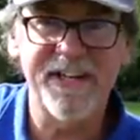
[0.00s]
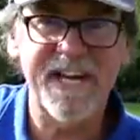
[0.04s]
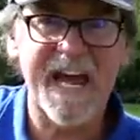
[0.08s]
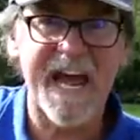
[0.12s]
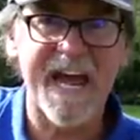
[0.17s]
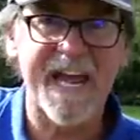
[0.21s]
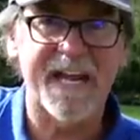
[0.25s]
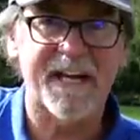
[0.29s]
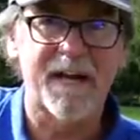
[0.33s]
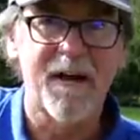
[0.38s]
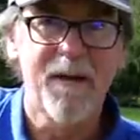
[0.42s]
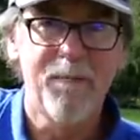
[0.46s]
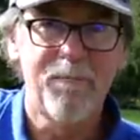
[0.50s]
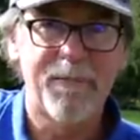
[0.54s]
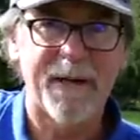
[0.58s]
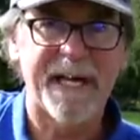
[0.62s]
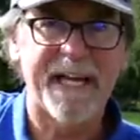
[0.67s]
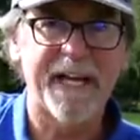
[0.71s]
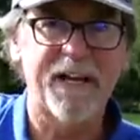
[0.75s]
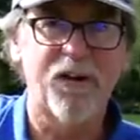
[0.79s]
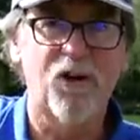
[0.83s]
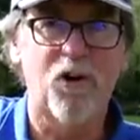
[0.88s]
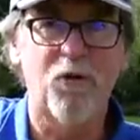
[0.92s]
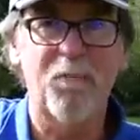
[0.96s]
deck. Pick
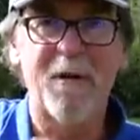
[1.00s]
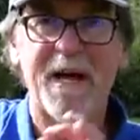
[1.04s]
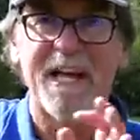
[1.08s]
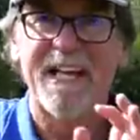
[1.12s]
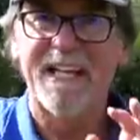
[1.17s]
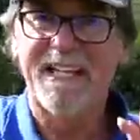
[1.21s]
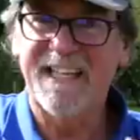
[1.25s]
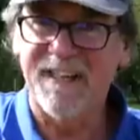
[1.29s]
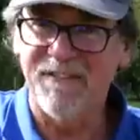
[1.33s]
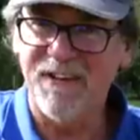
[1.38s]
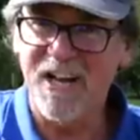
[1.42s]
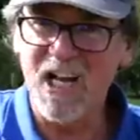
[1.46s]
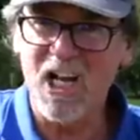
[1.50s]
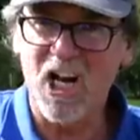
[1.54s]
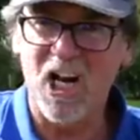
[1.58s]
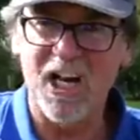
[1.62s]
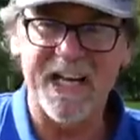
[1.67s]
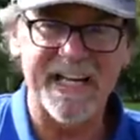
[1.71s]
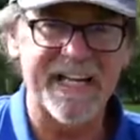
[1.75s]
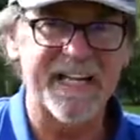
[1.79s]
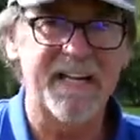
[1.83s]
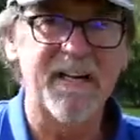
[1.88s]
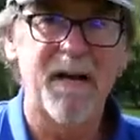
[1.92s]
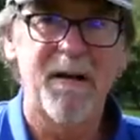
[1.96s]
it up, give it a
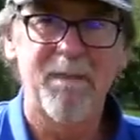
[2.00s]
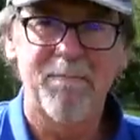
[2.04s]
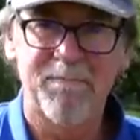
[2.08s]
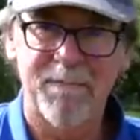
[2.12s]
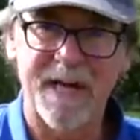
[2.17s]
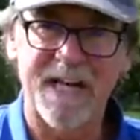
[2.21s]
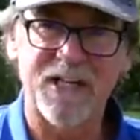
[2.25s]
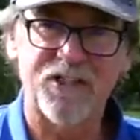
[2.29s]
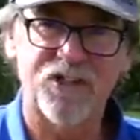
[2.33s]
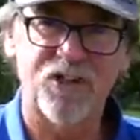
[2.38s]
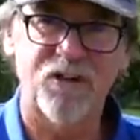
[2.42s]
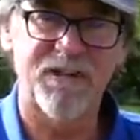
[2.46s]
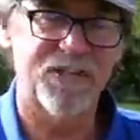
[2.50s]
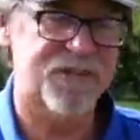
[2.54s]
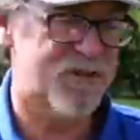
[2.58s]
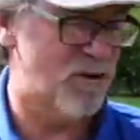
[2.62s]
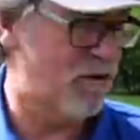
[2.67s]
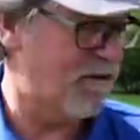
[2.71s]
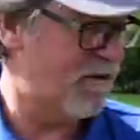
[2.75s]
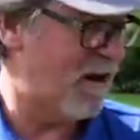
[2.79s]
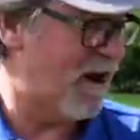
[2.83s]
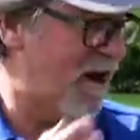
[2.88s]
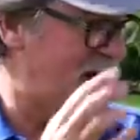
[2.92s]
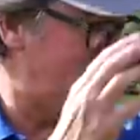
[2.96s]
clean, make sure it's
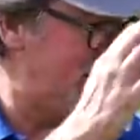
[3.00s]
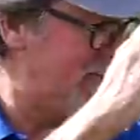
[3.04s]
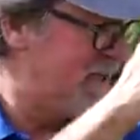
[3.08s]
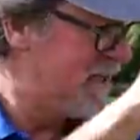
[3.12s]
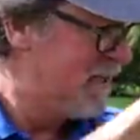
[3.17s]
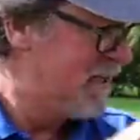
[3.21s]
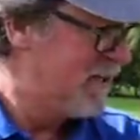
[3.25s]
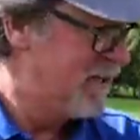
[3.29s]
all right,